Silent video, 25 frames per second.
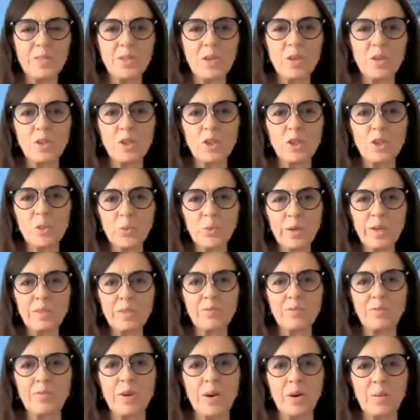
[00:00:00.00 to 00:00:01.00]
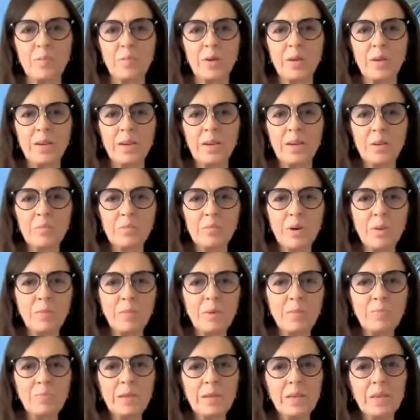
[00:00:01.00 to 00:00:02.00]
So you went from
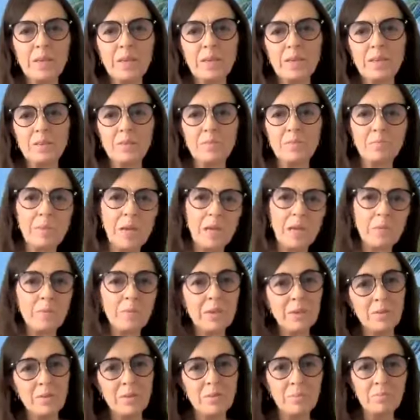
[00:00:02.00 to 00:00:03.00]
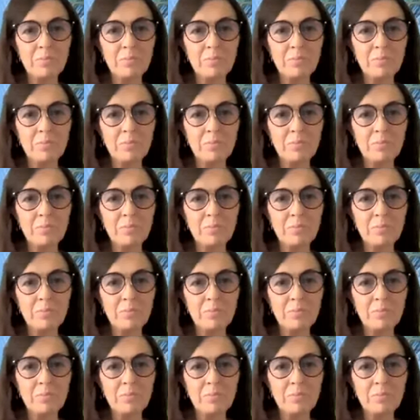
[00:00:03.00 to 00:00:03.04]
probably maybe